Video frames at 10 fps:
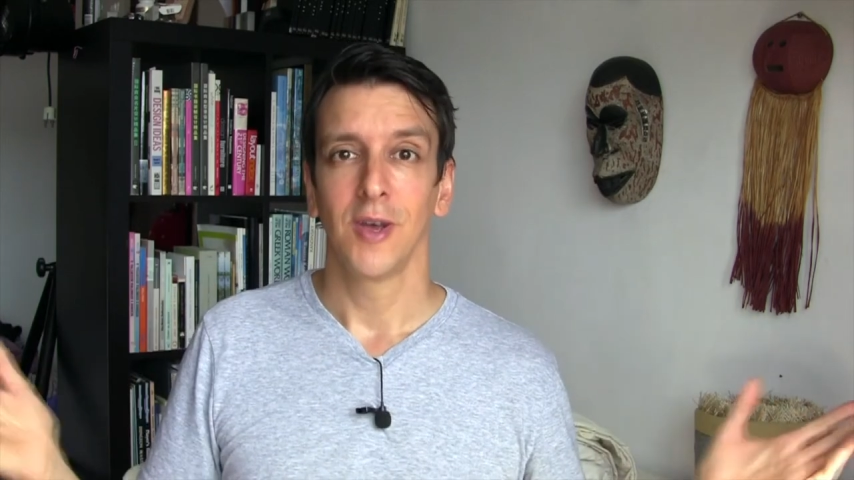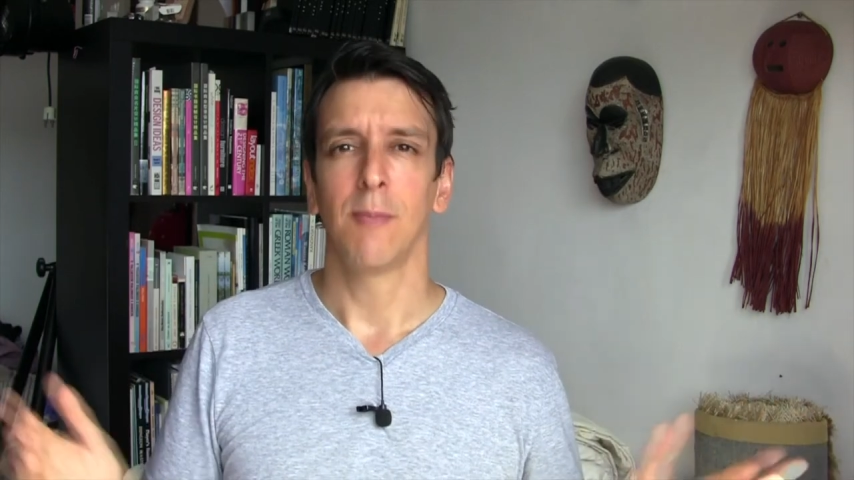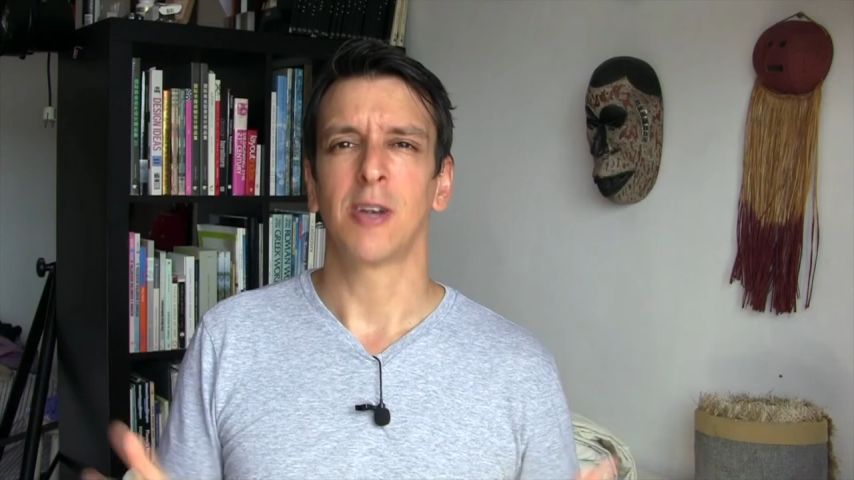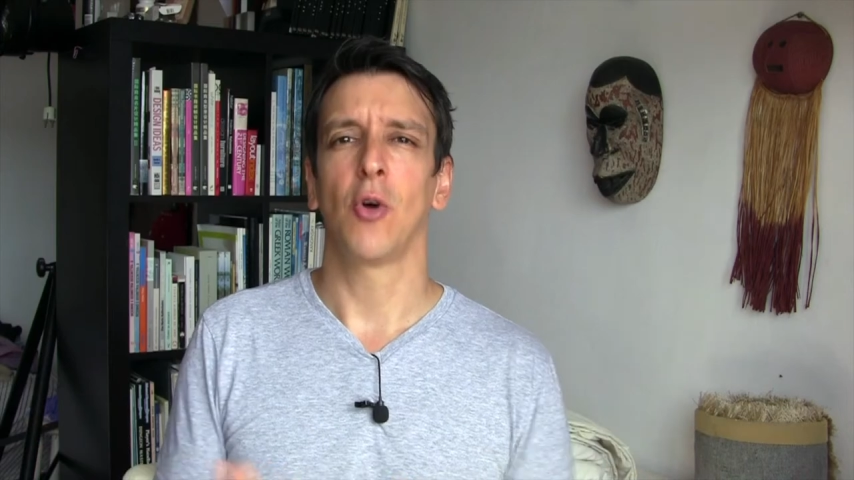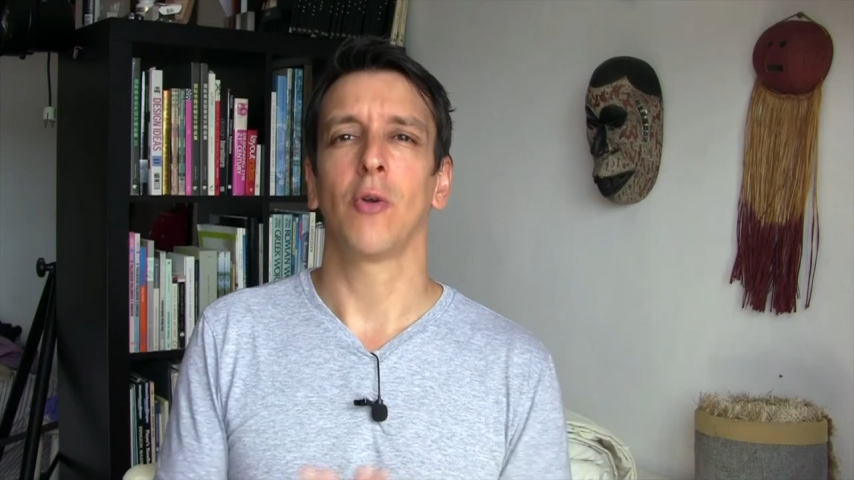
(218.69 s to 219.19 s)

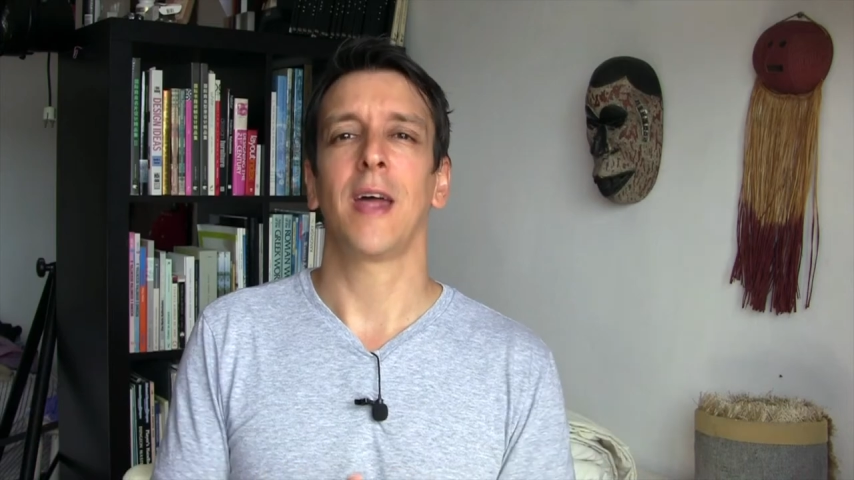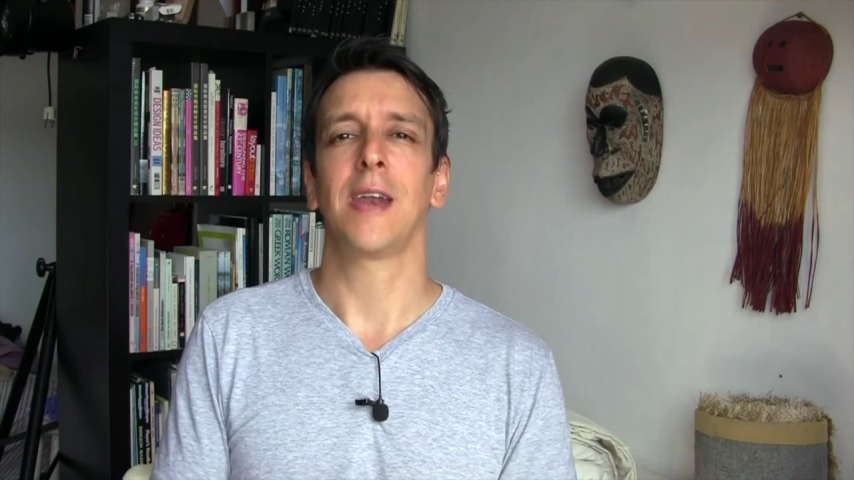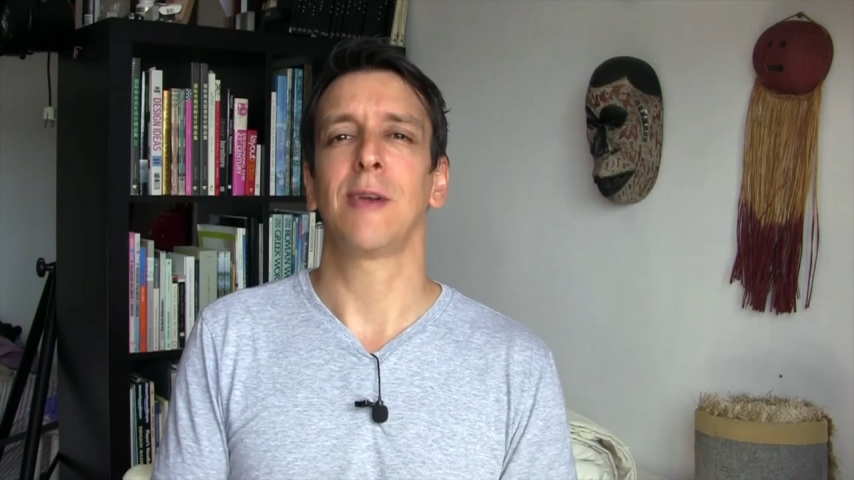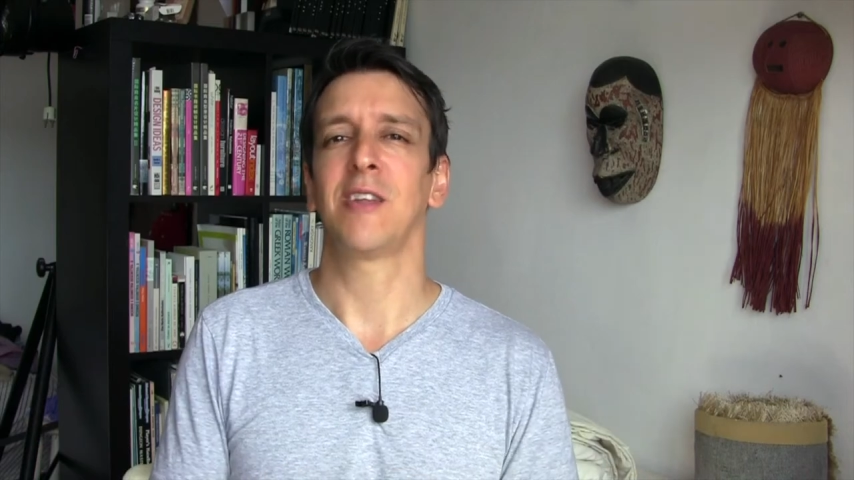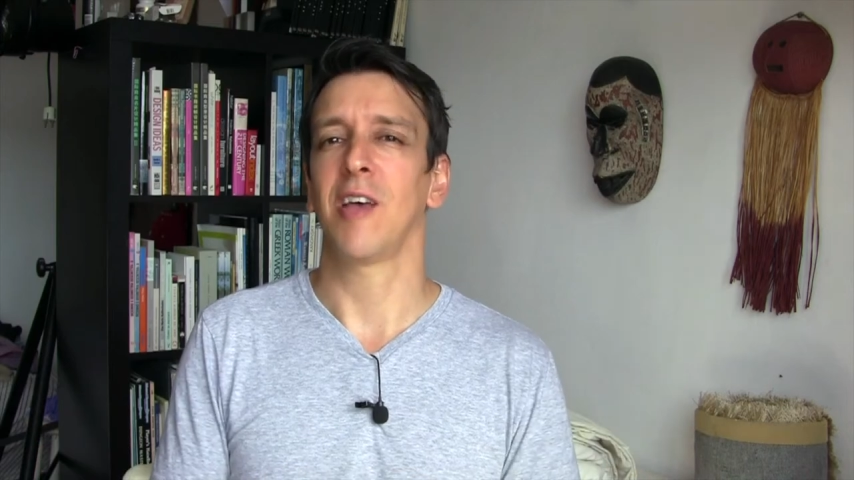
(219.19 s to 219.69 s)
But don't let
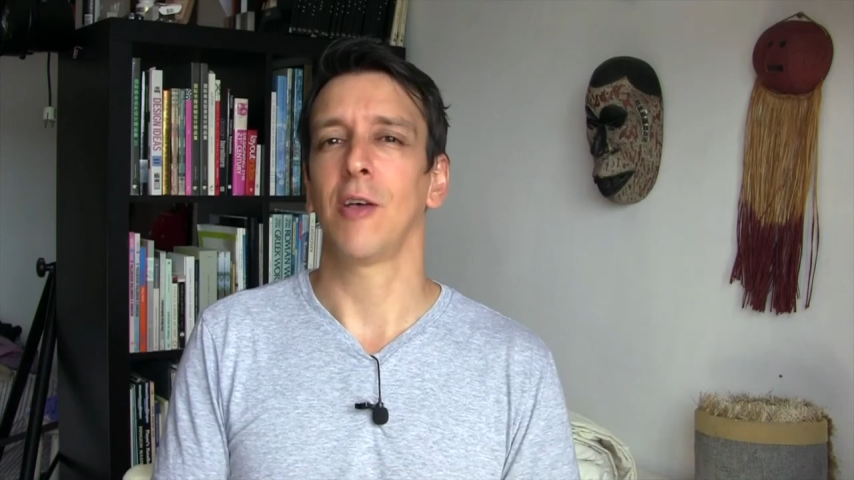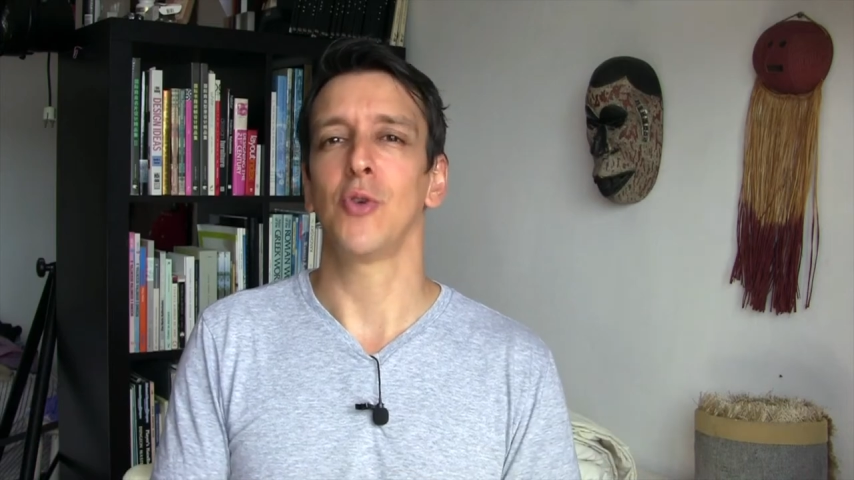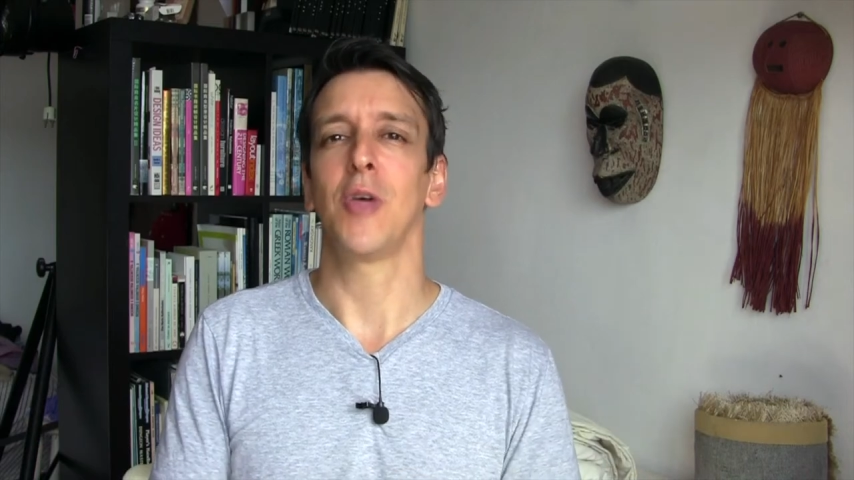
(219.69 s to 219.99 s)
anybody tell you